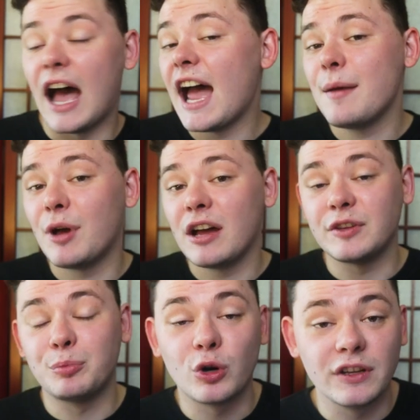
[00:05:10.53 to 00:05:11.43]
I am off
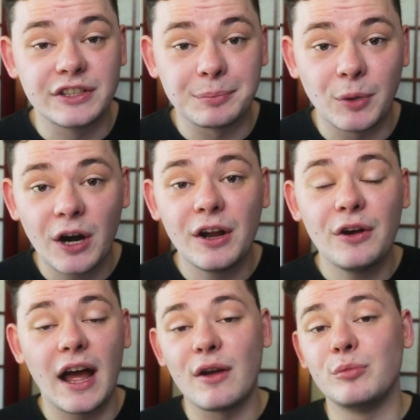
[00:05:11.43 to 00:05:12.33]
to Portland
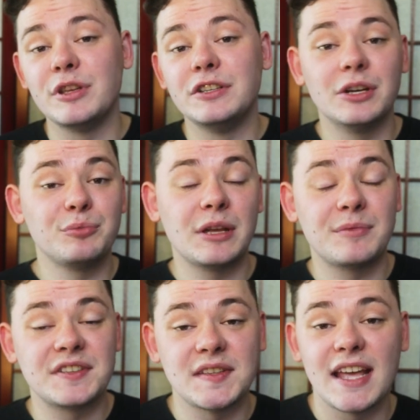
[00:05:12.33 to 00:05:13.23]
tomorrow. I will be jumping
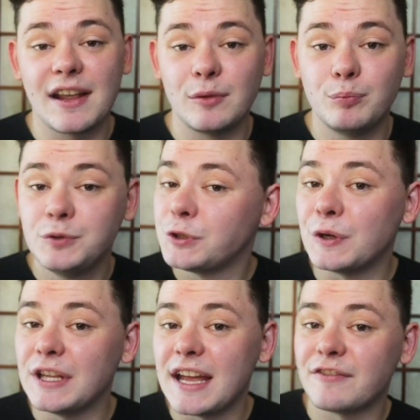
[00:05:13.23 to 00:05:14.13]
up to Seattle
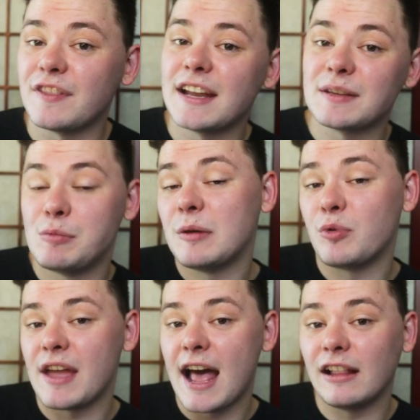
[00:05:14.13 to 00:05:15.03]
shortly after that to meet up
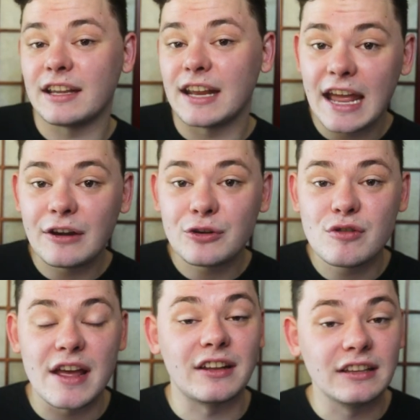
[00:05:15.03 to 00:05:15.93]
with Alec and
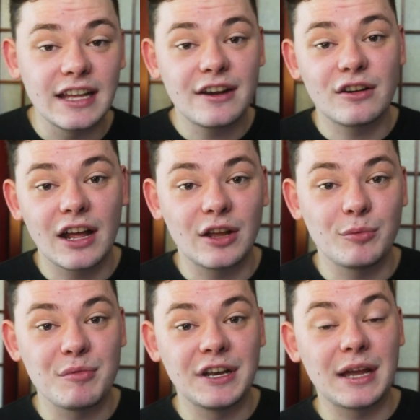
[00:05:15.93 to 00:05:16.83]
Andrew, and then later on I'll
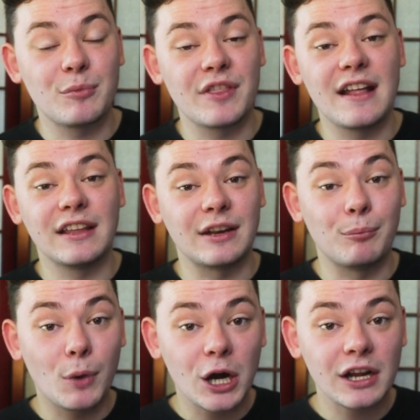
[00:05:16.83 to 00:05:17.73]
be meeting up with Alec and
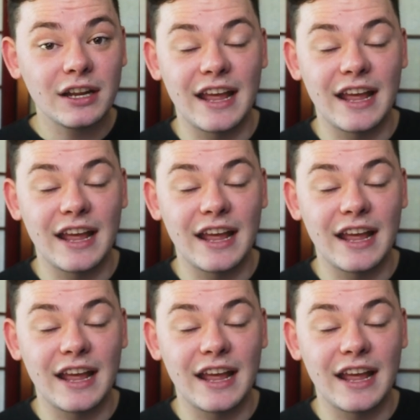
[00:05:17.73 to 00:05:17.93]
Mark,